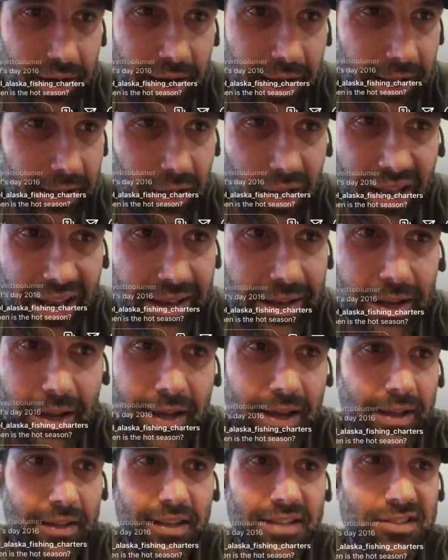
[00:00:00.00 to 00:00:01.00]
And then
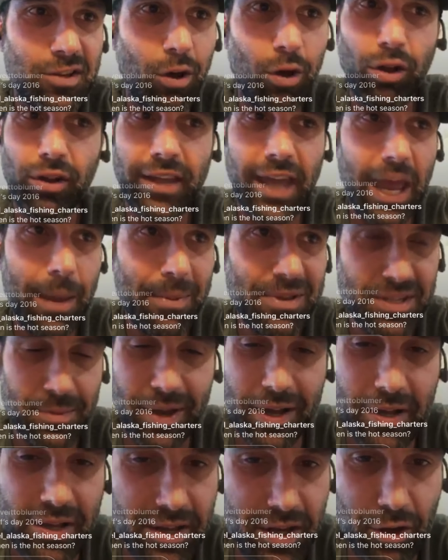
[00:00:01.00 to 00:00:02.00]
this whole game is
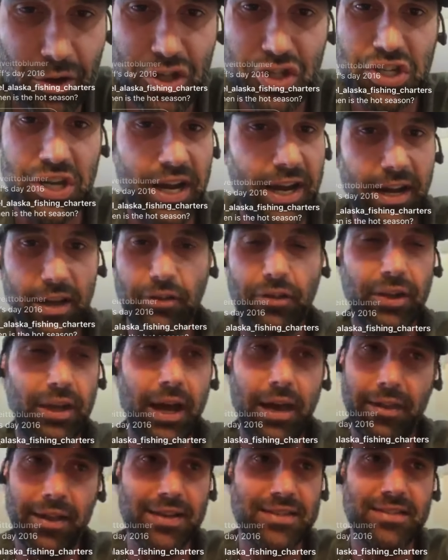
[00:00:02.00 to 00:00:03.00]
about, sharing
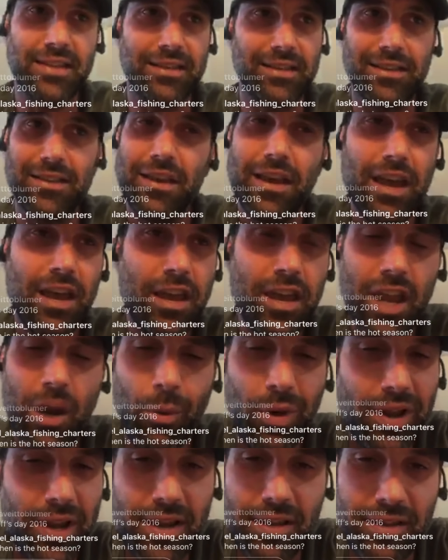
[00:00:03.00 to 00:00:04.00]
together. So you don't
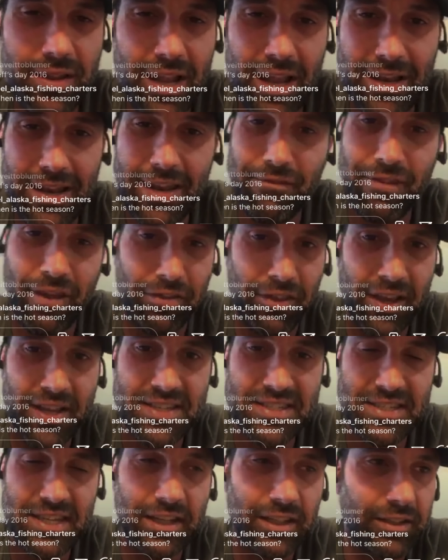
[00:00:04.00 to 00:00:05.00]
want to leave nothing a
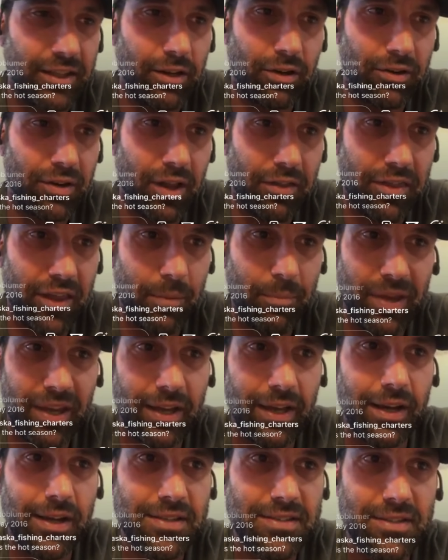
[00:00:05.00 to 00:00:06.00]
secret or nothing
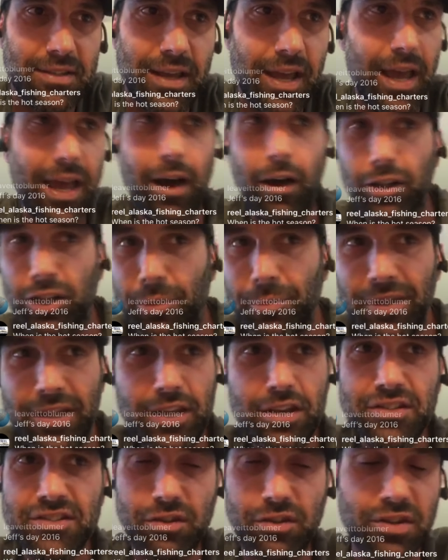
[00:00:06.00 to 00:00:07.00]
because ultimately
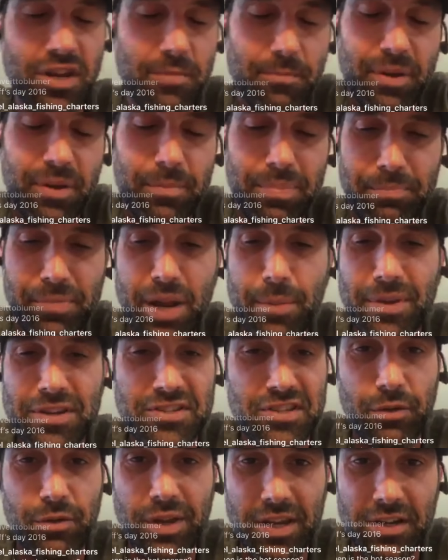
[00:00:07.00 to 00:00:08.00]
you're pretty much
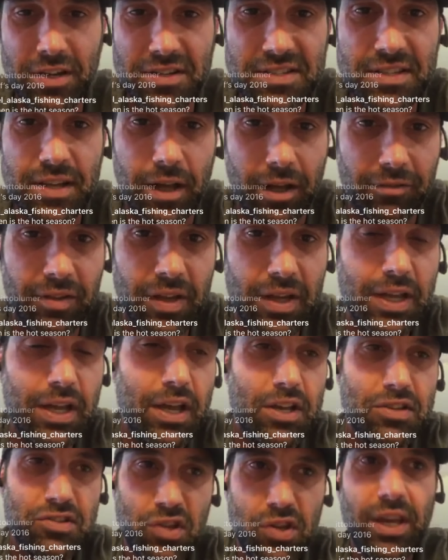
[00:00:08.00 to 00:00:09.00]
screwing yourself.
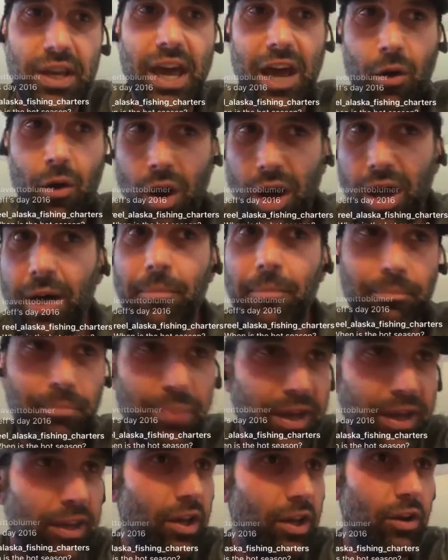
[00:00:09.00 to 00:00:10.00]
So you kind of want to
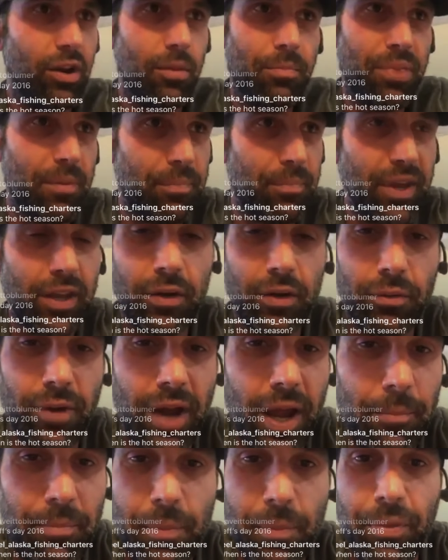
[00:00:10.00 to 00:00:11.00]
pick your
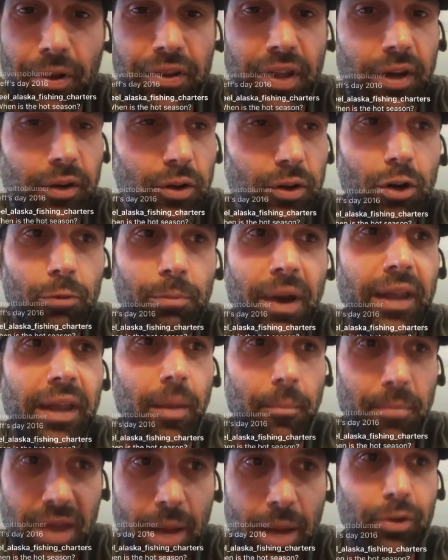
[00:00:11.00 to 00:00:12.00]
right people in the group and
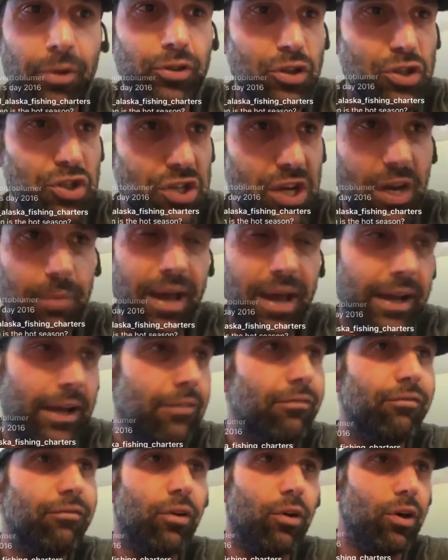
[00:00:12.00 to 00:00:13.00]
then be able to share back and
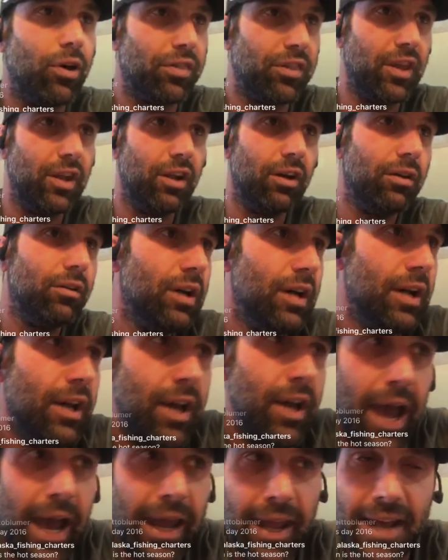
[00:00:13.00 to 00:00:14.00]
forth,
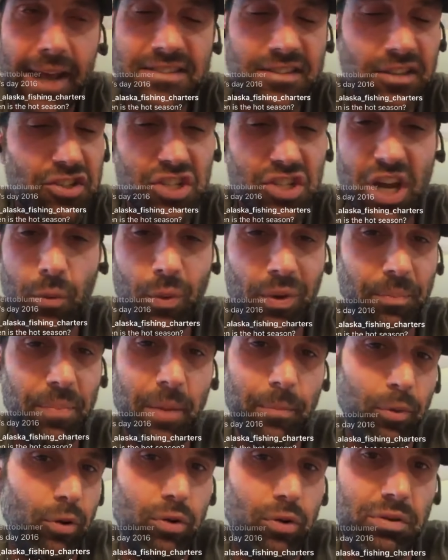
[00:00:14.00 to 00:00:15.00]
And I still share with
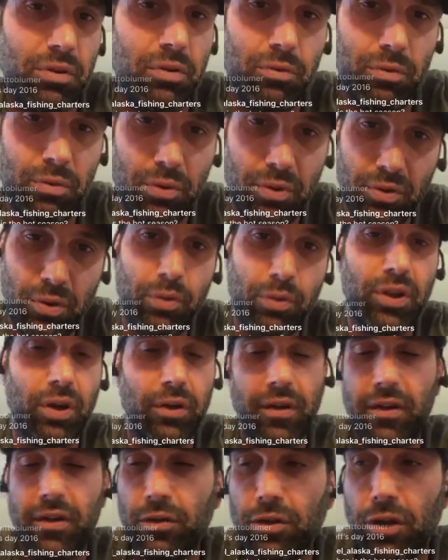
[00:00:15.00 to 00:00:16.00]
people who
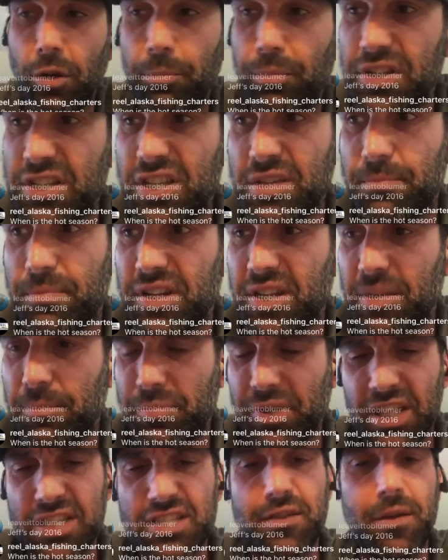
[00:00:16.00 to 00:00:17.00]
don't
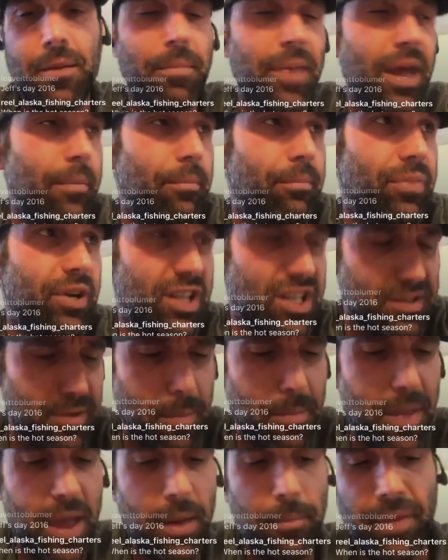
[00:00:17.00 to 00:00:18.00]

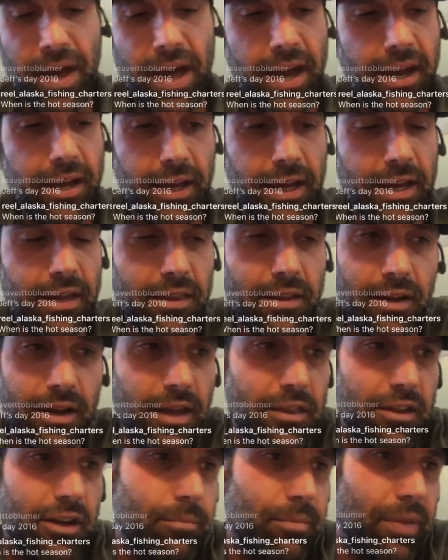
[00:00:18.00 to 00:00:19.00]
participate back
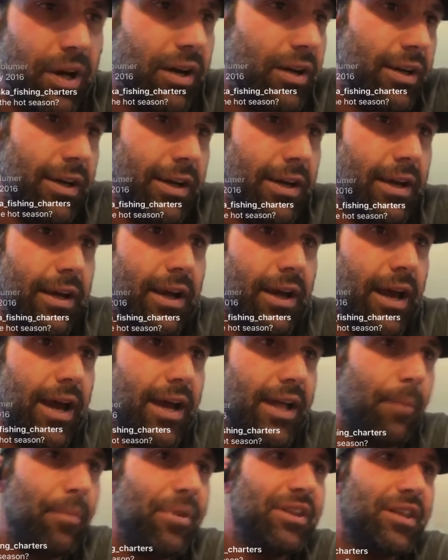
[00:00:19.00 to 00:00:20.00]
either. But
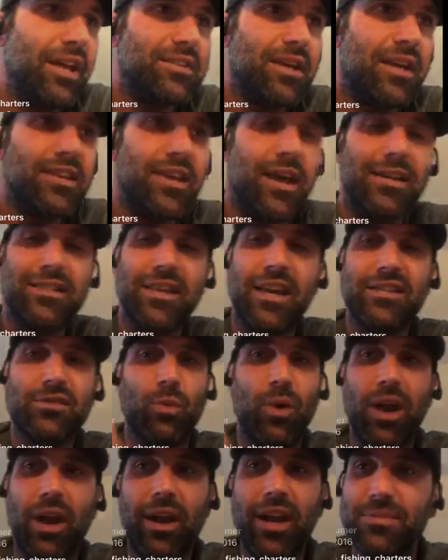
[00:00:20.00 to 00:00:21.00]
I mean, it's
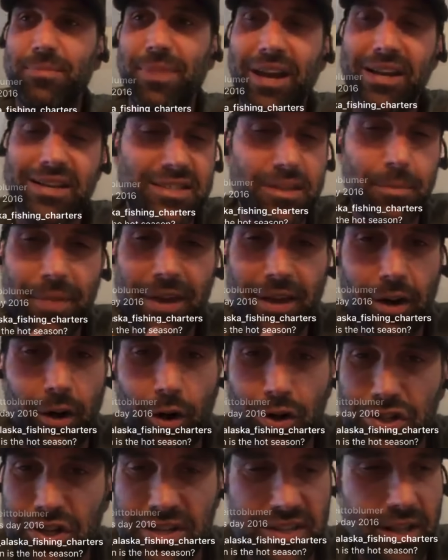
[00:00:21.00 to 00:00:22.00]
what it is because it's a big
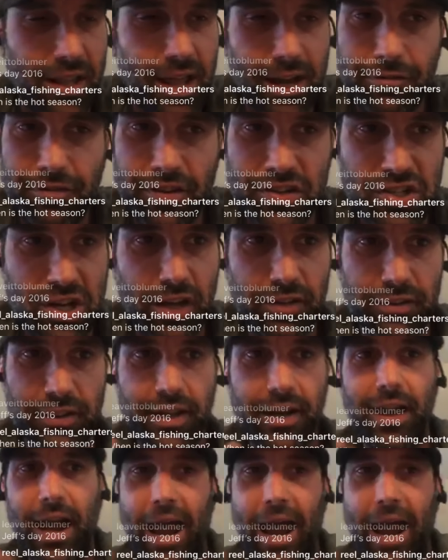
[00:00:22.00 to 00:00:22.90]
ocean. There's a lot of fish out there.